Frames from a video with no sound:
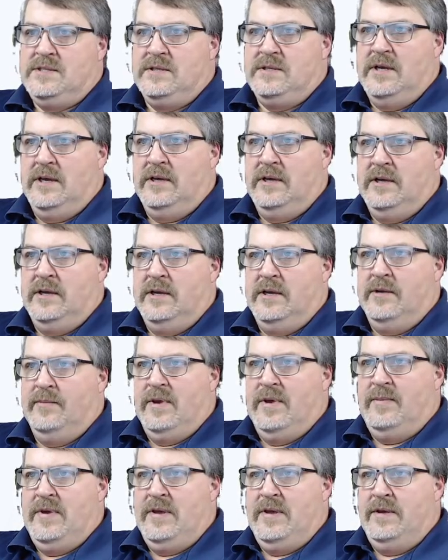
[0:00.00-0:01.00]

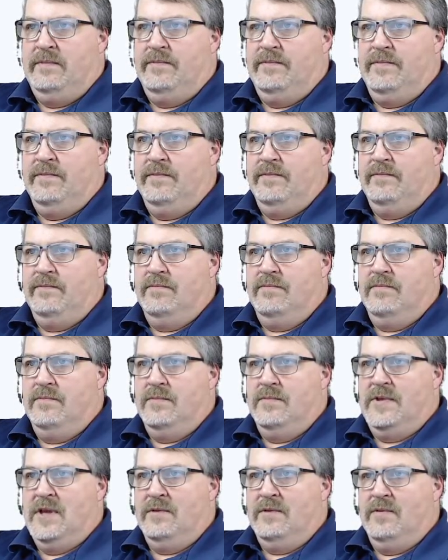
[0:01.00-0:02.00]
maybe
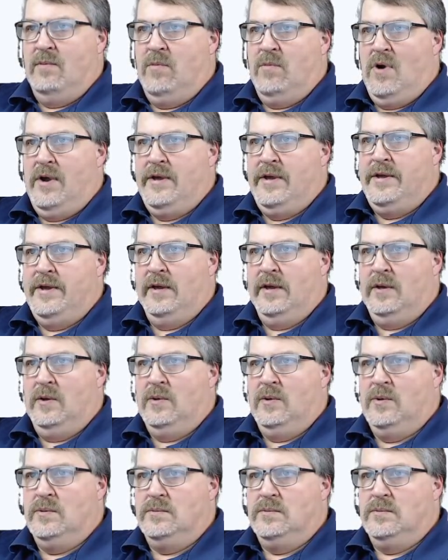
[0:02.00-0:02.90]
kind of a bright yellow.